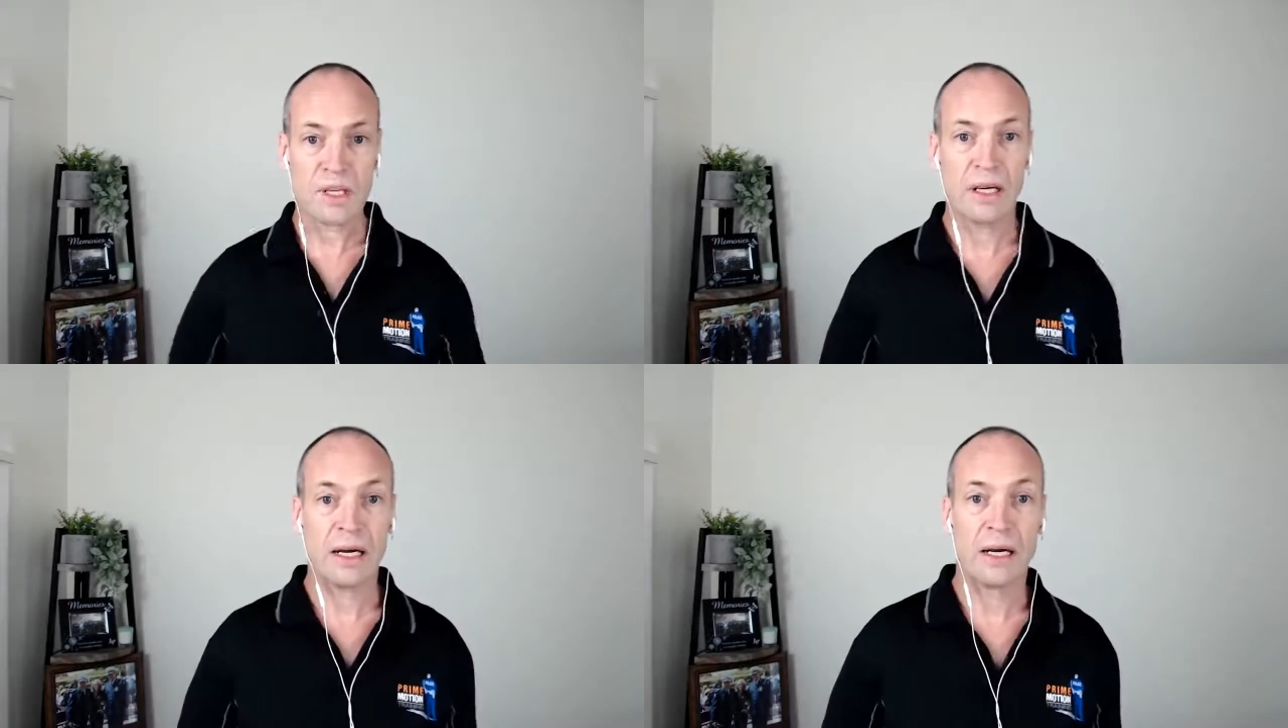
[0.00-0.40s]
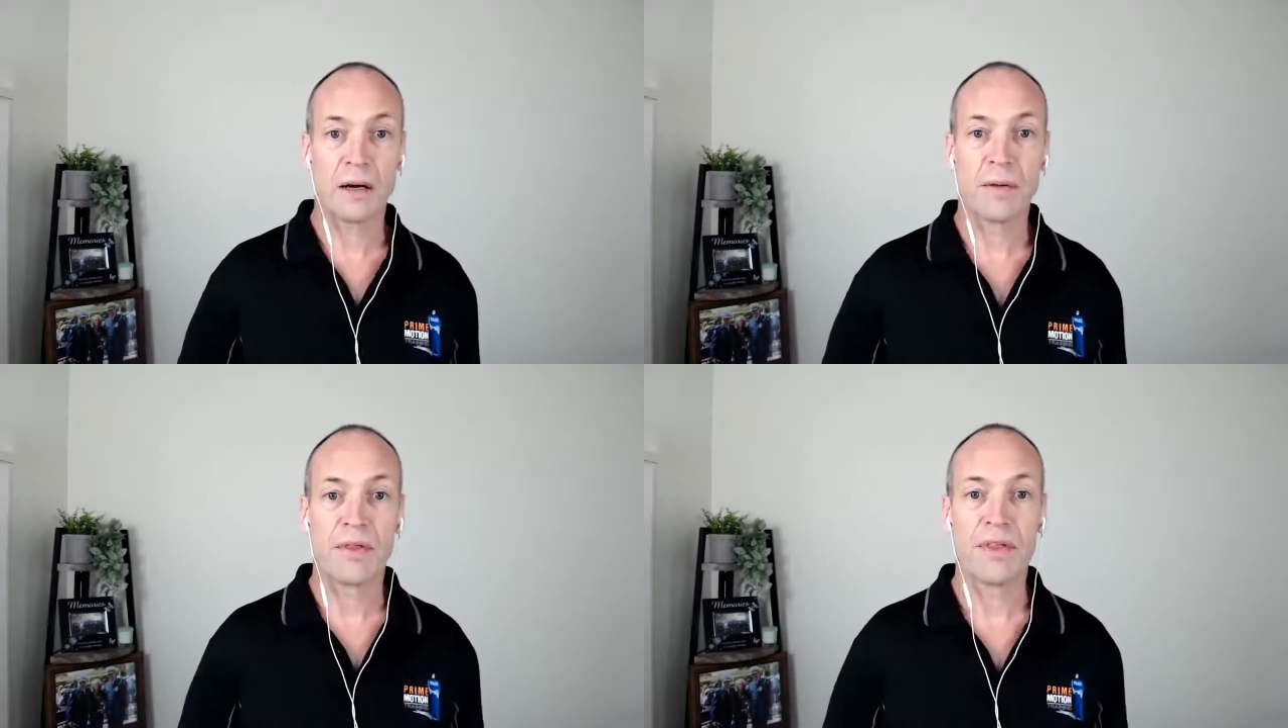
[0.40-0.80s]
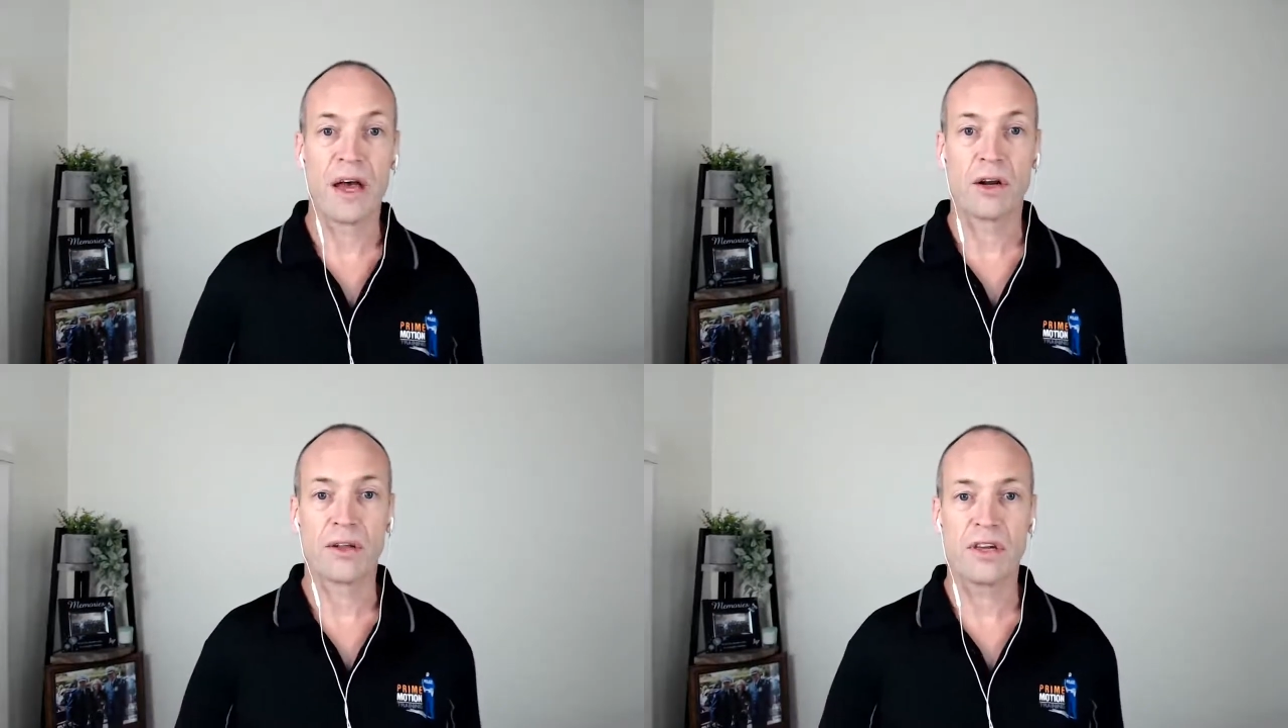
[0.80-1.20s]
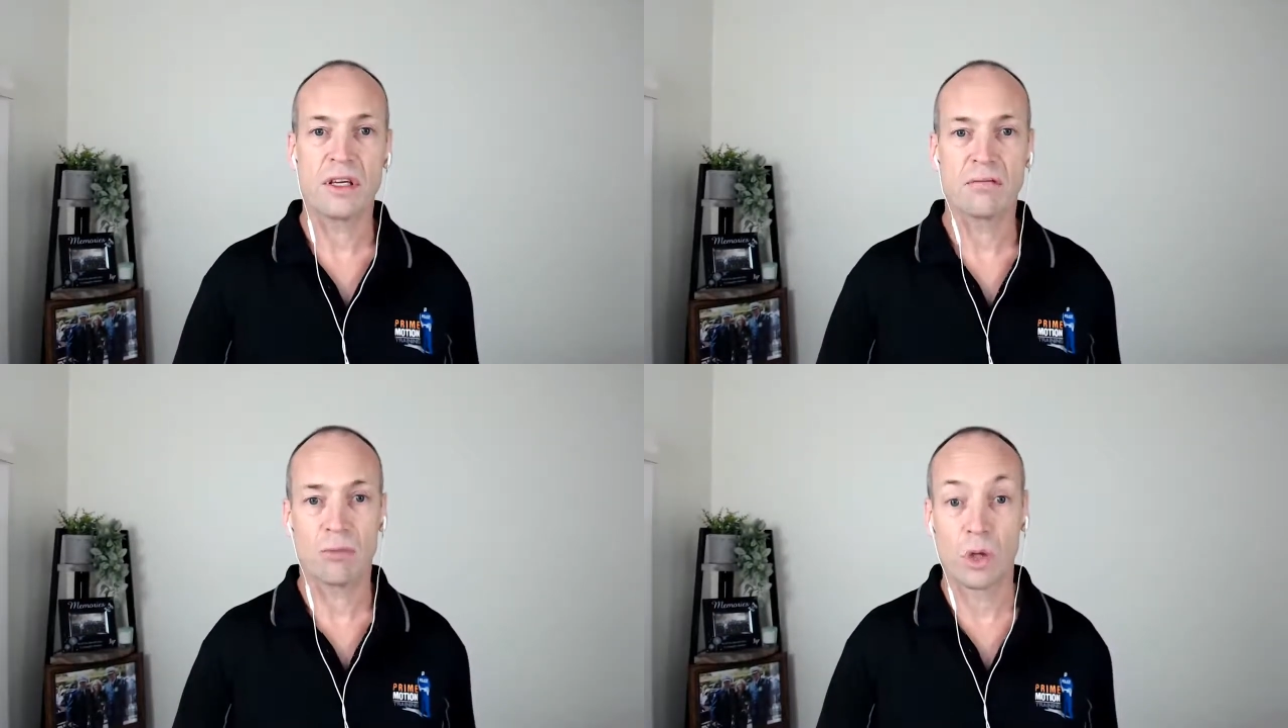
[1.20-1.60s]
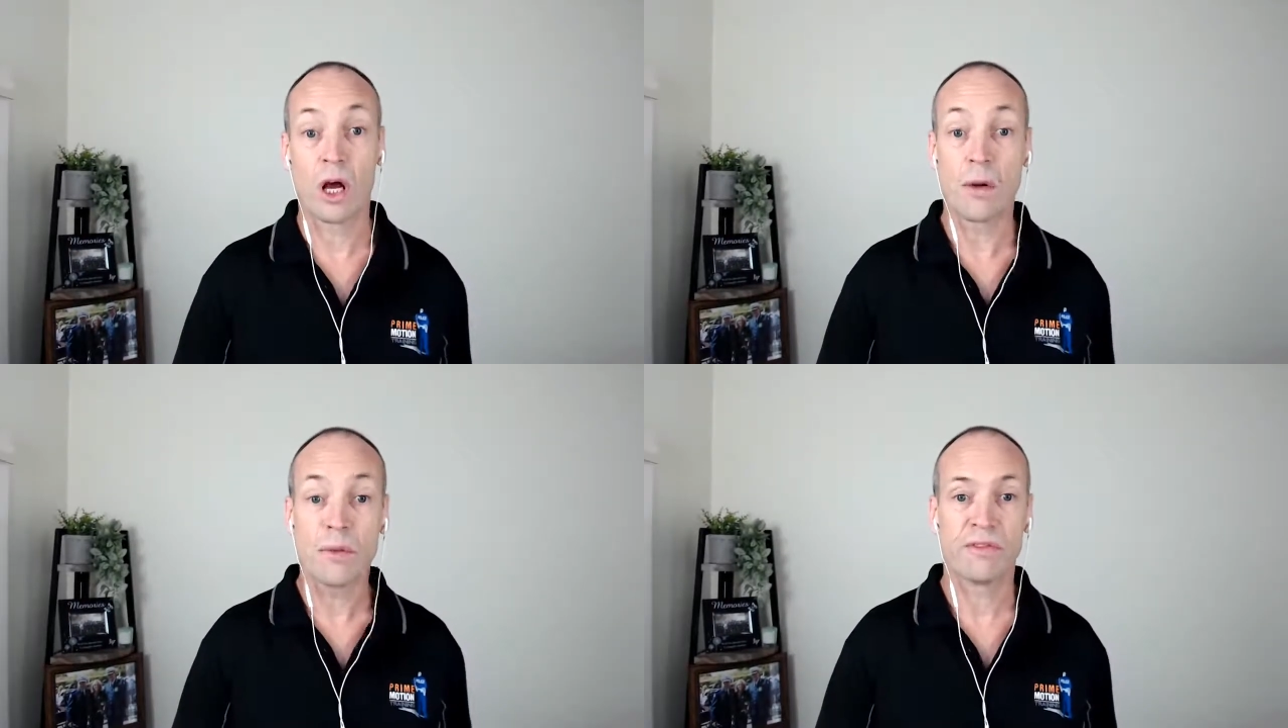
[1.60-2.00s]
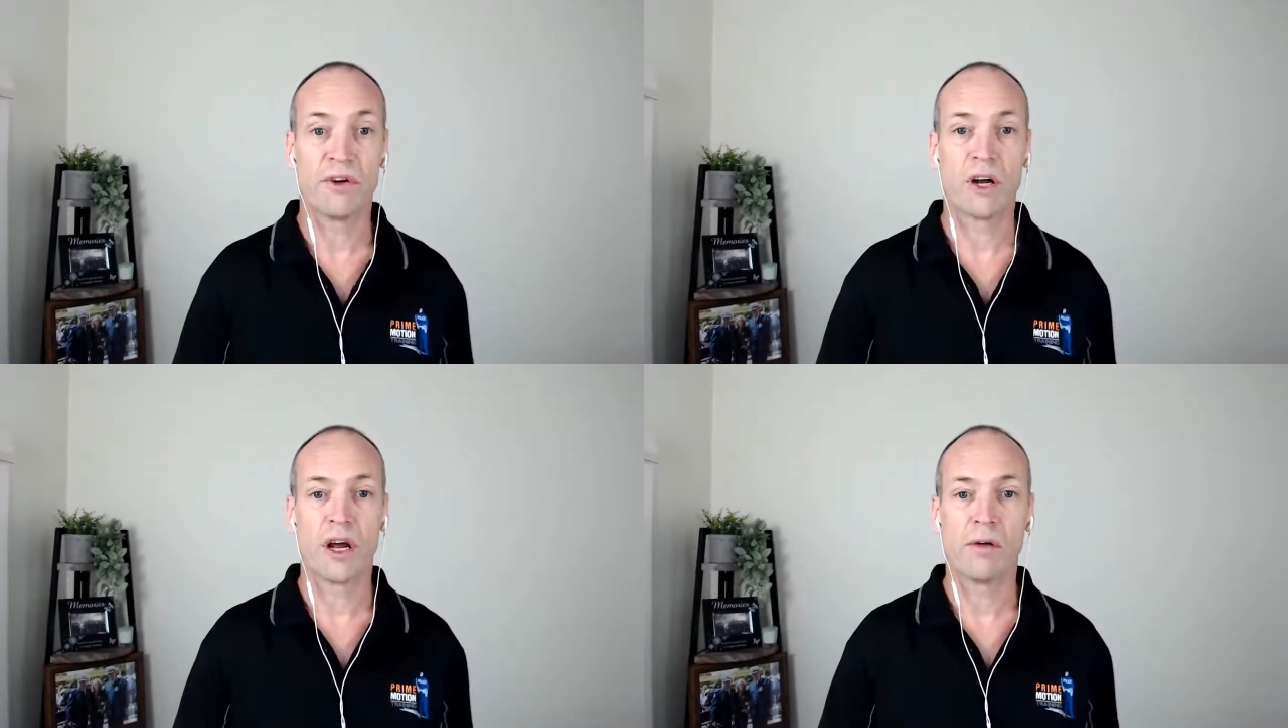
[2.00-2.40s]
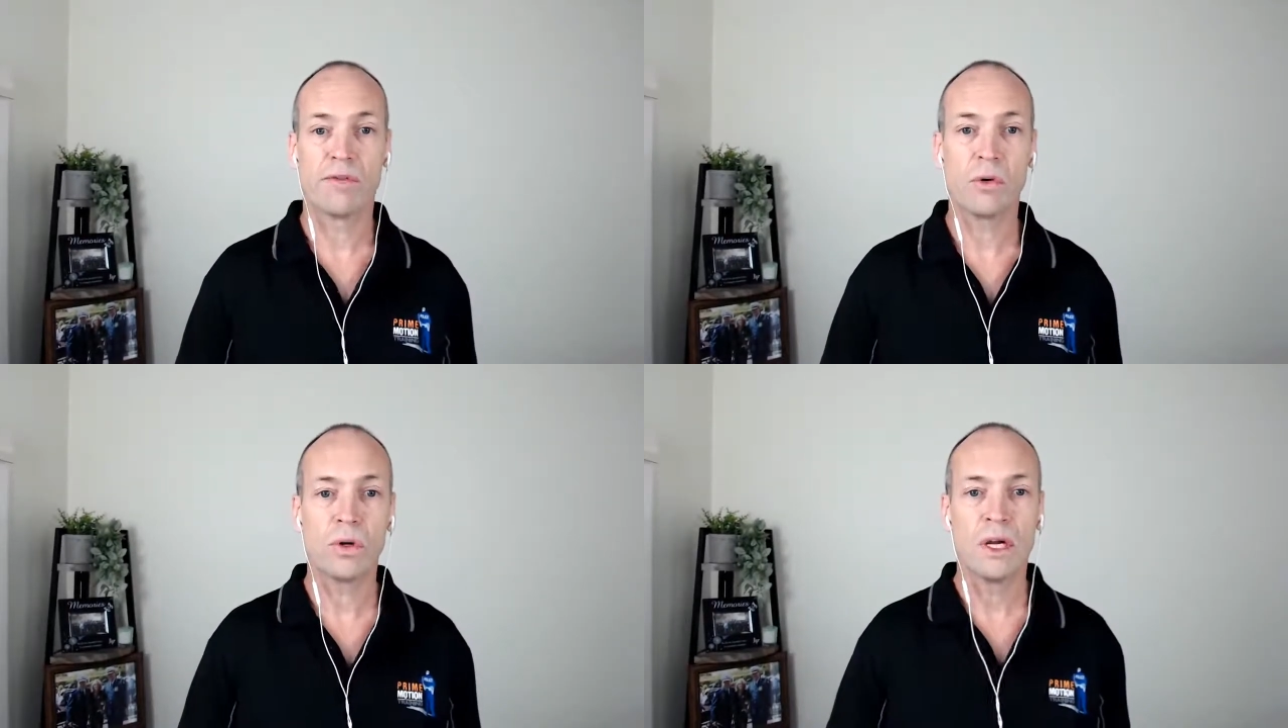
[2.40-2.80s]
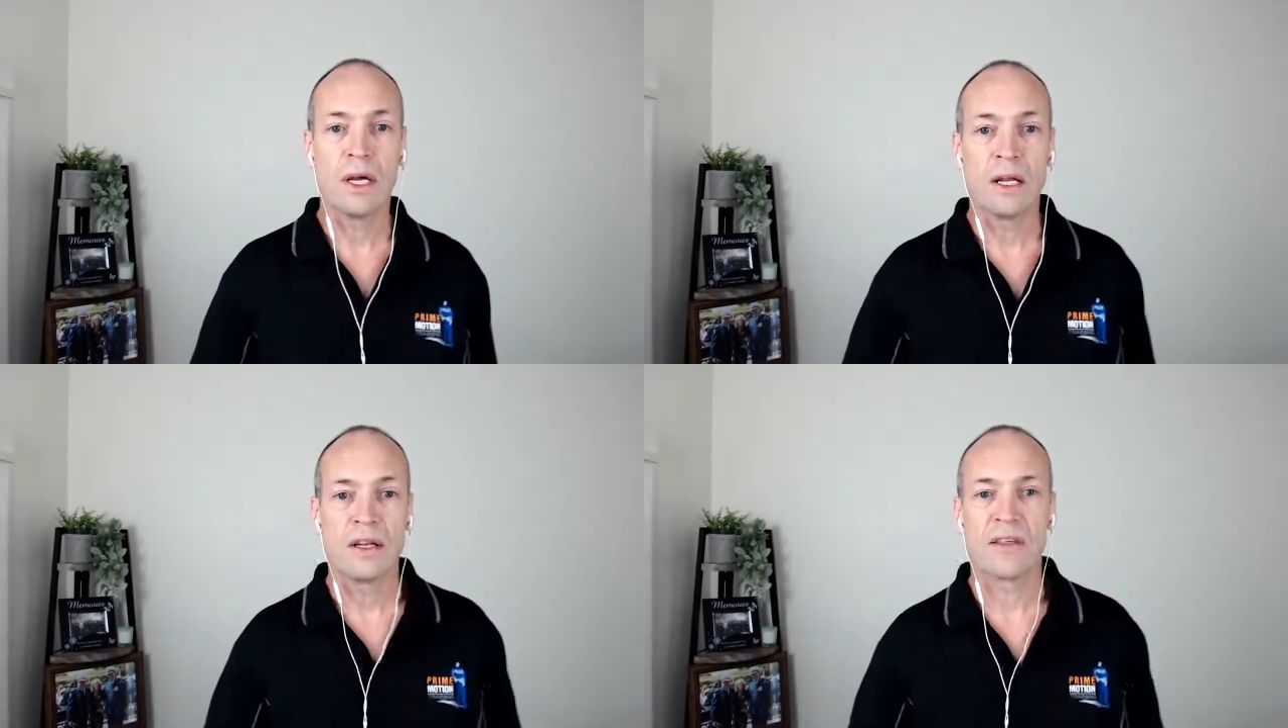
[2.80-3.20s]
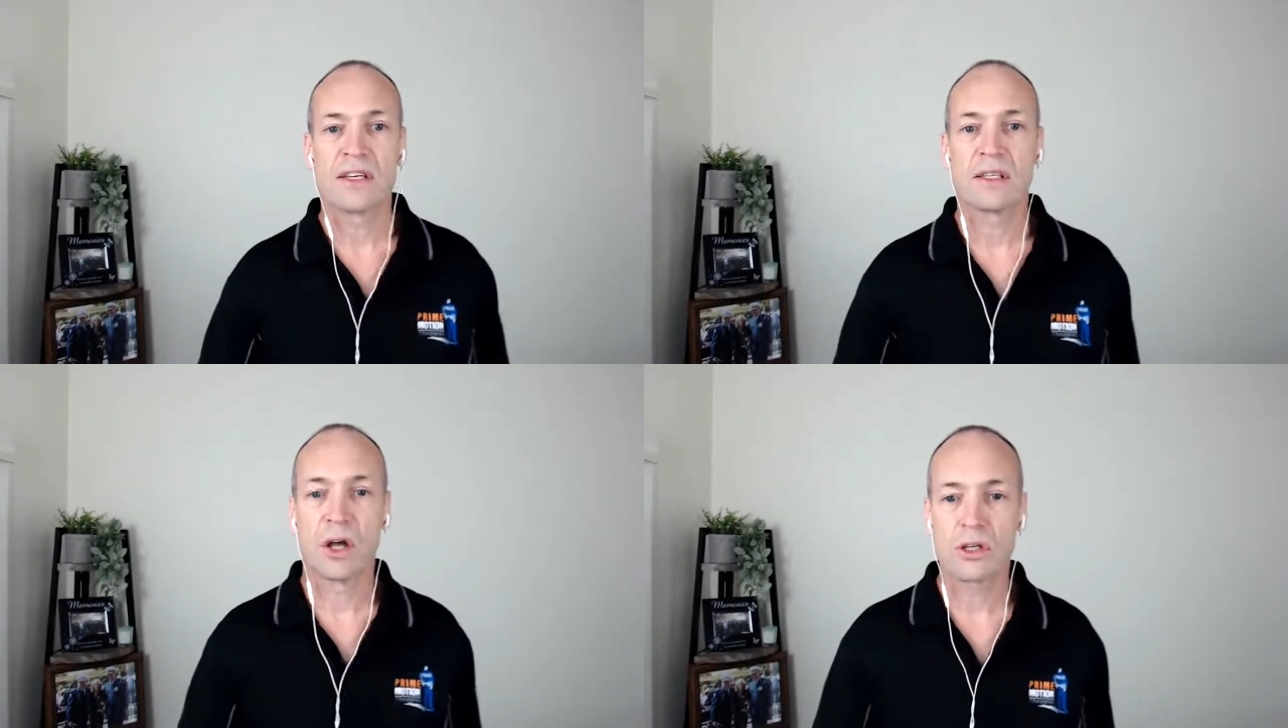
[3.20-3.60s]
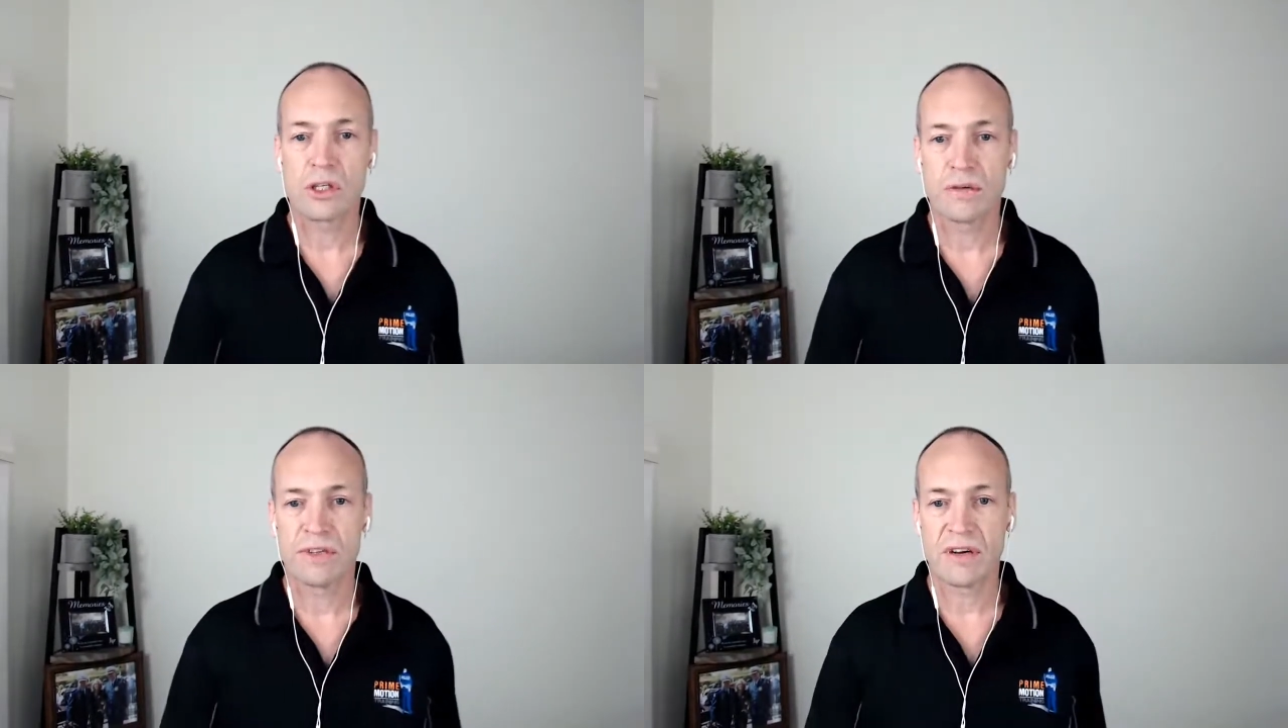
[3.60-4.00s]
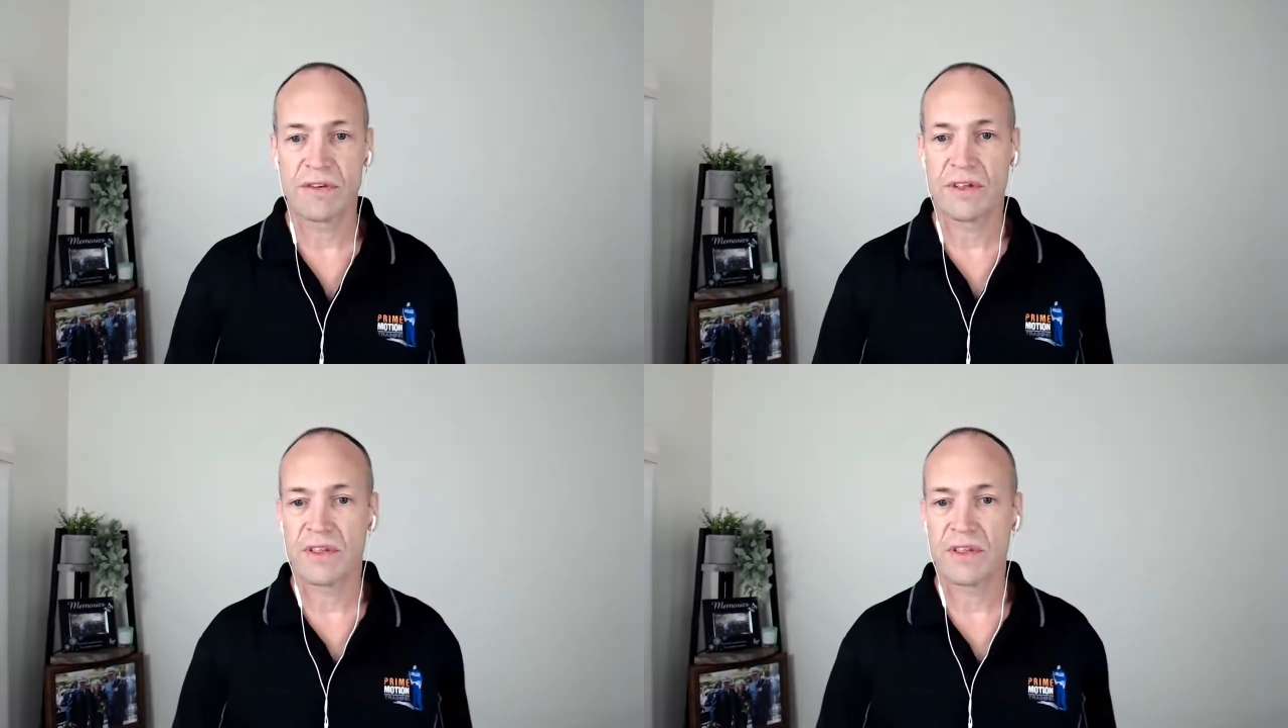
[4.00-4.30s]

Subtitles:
that I think, well, I hope you'll find helpful. Now, there's lots of different